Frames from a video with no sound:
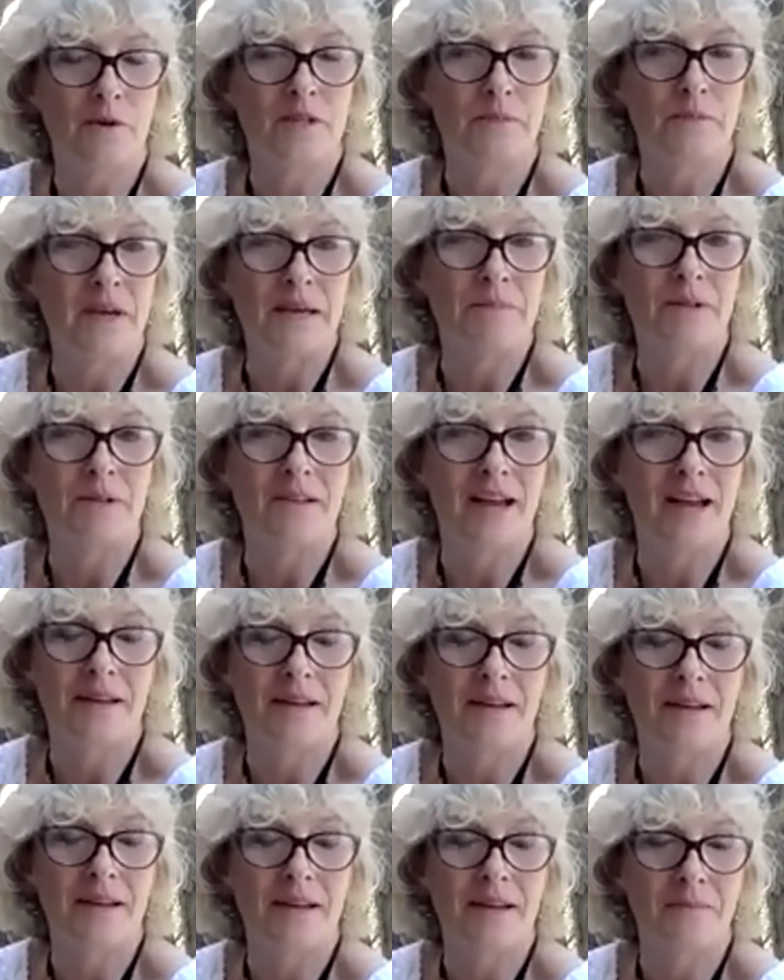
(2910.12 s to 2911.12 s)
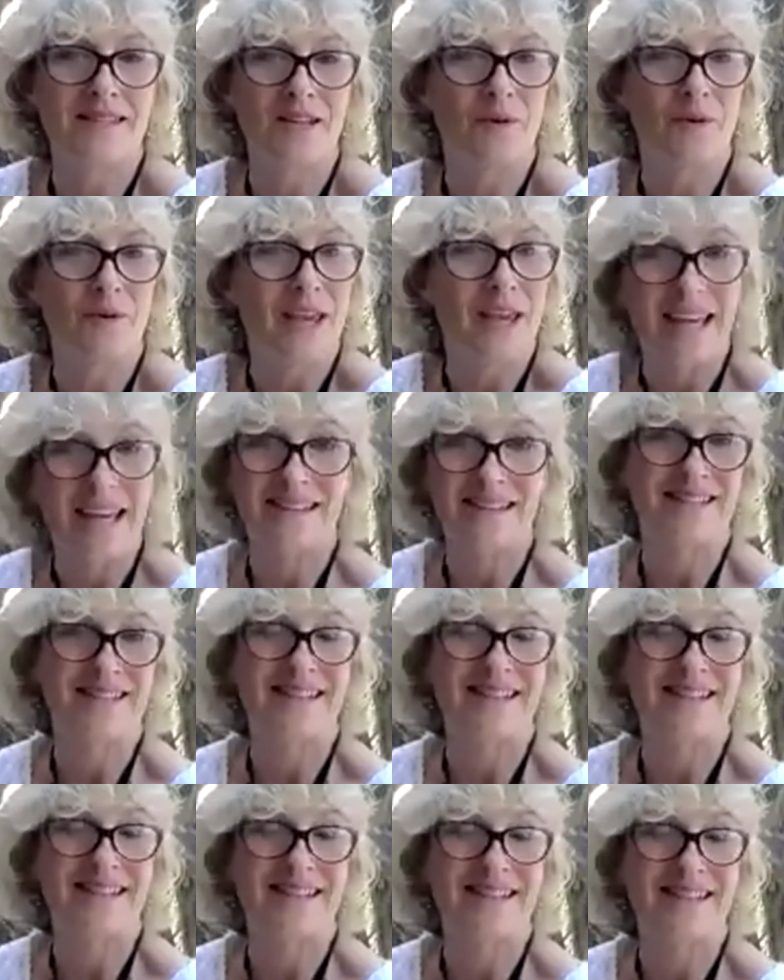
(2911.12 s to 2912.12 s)
because people like me are so
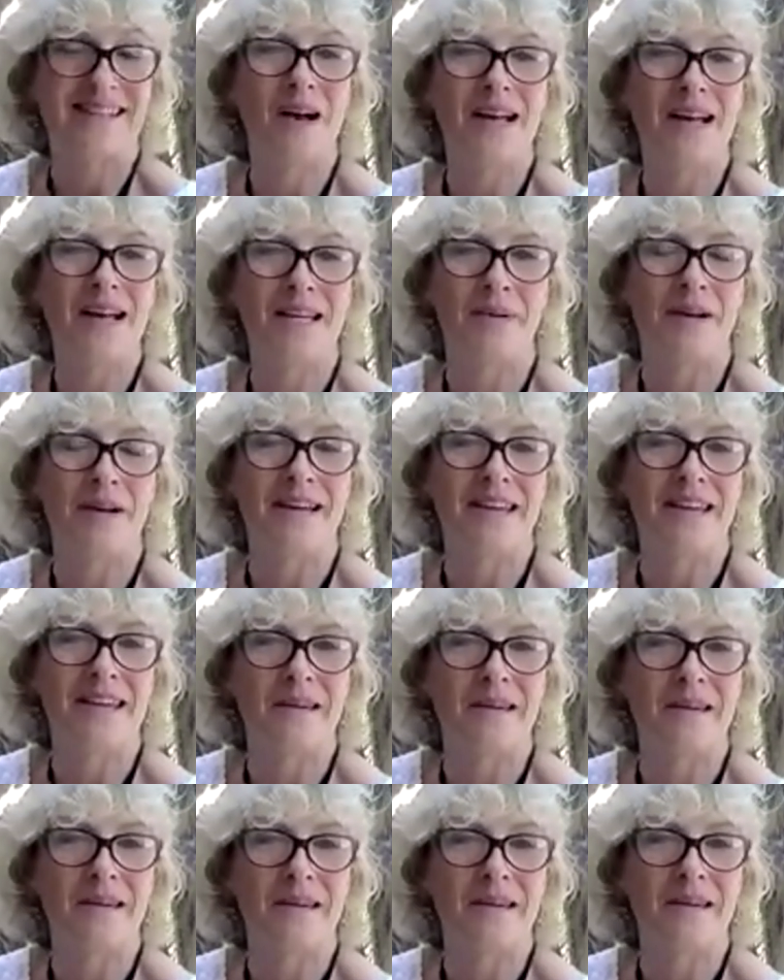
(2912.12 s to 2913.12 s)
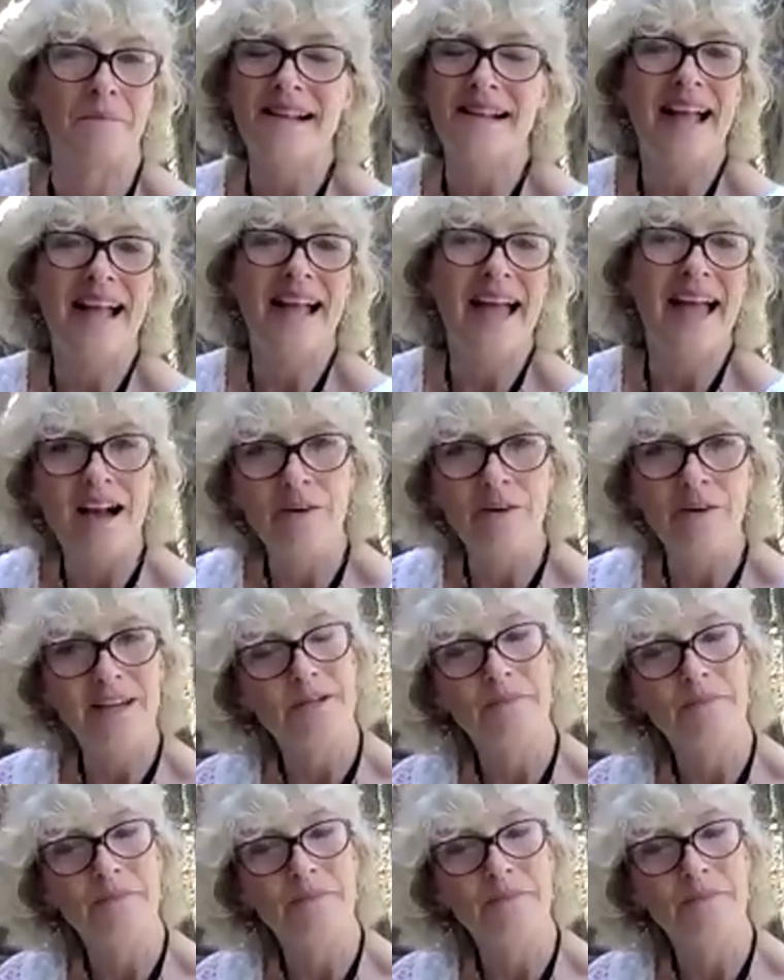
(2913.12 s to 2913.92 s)
endlessly inspired by him and how